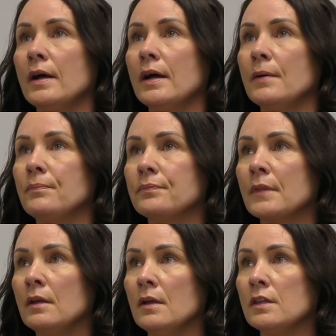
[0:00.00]

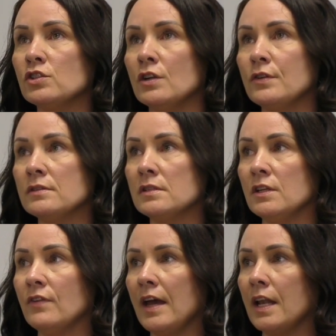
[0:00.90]
the children to
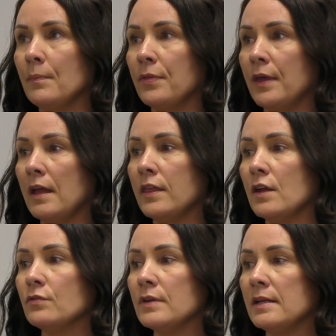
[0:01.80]
develop
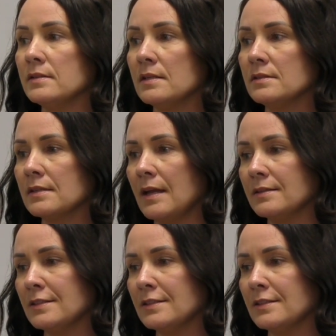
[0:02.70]
their reading skills.